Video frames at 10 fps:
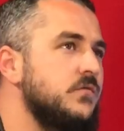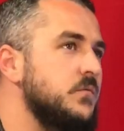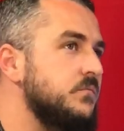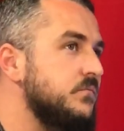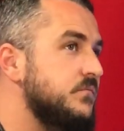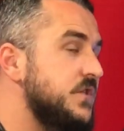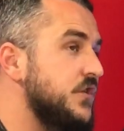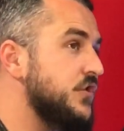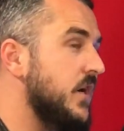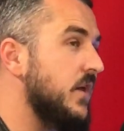from T
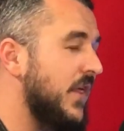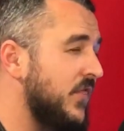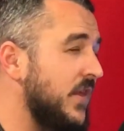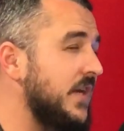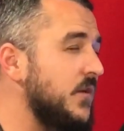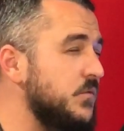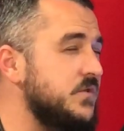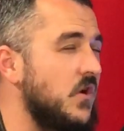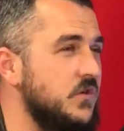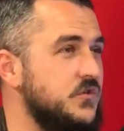J. I think it was
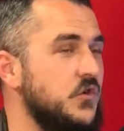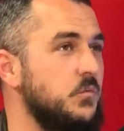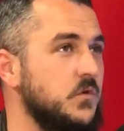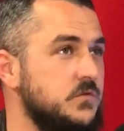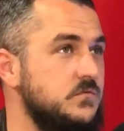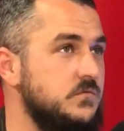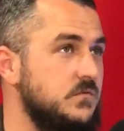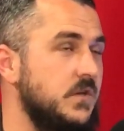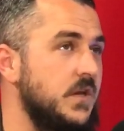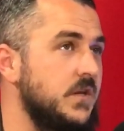October
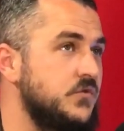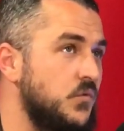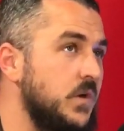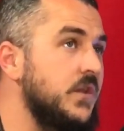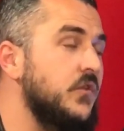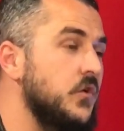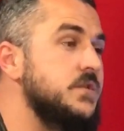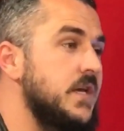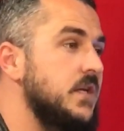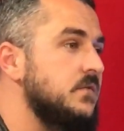twenty
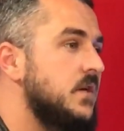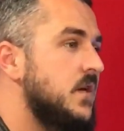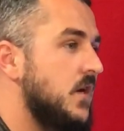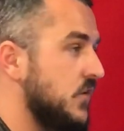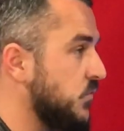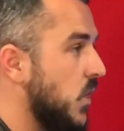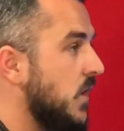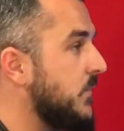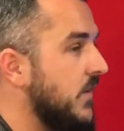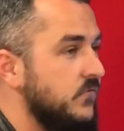thirteen. I was
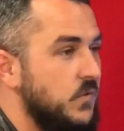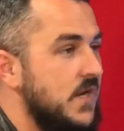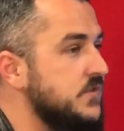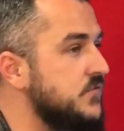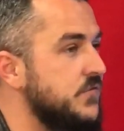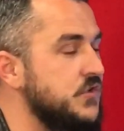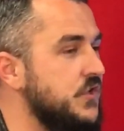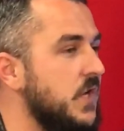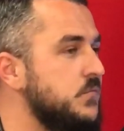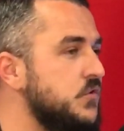walking back from class, I was
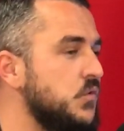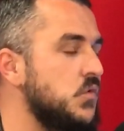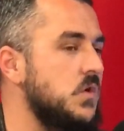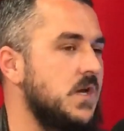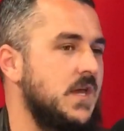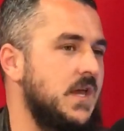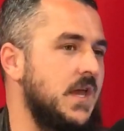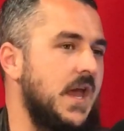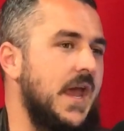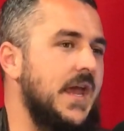finishing up school,
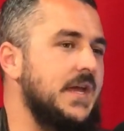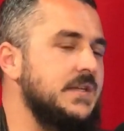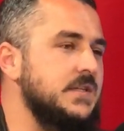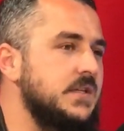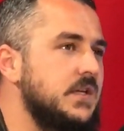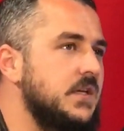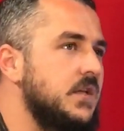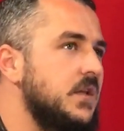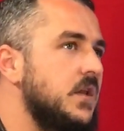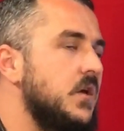and
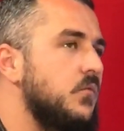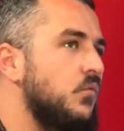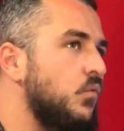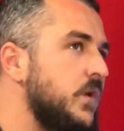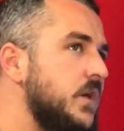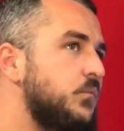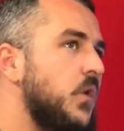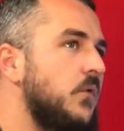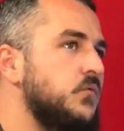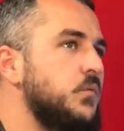we
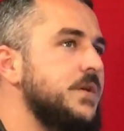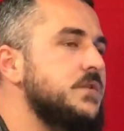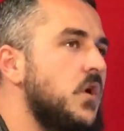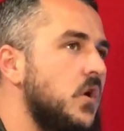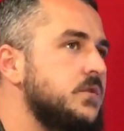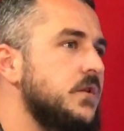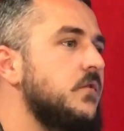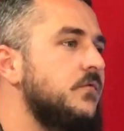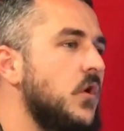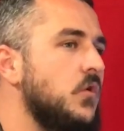probably talked on the
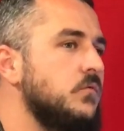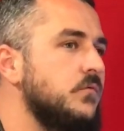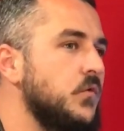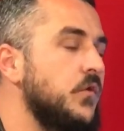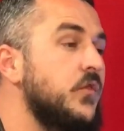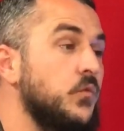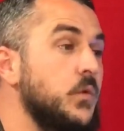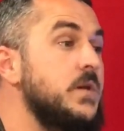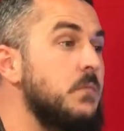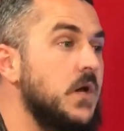phone for
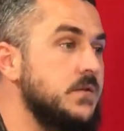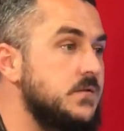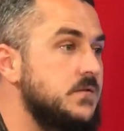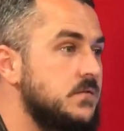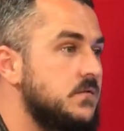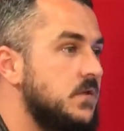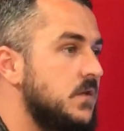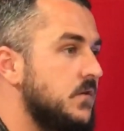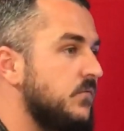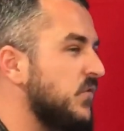three months
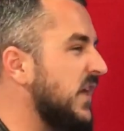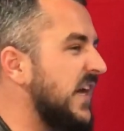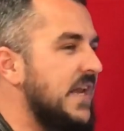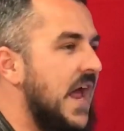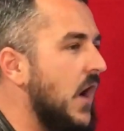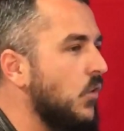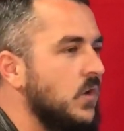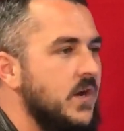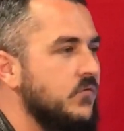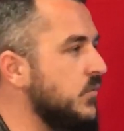for like an
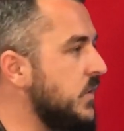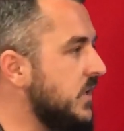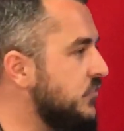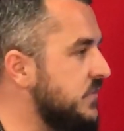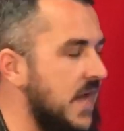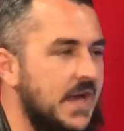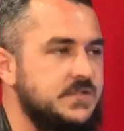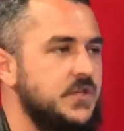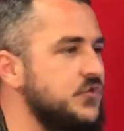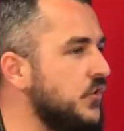hour every week, just
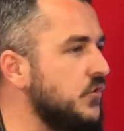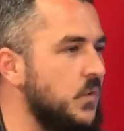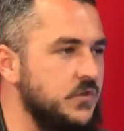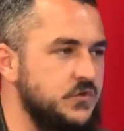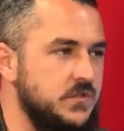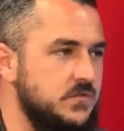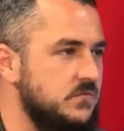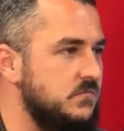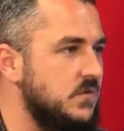asking each other questions.